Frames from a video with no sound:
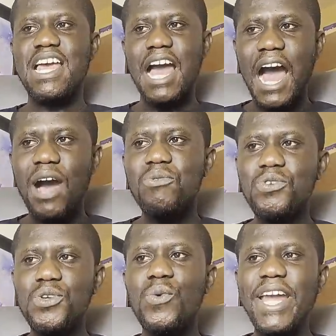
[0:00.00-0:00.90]
How
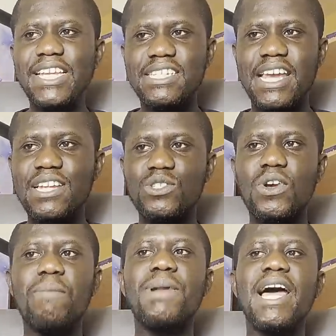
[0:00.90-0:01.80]
do you intend
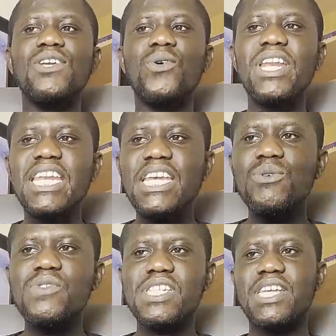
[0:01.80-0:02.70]
to apply your
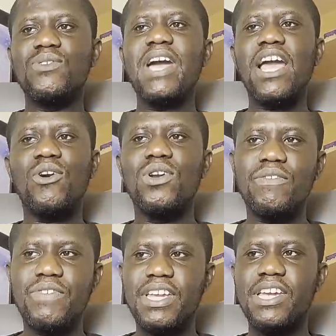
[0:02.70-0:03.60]
new skill and
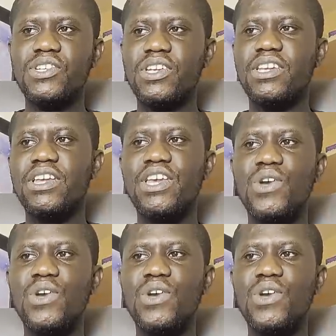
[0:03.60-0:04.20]
qualification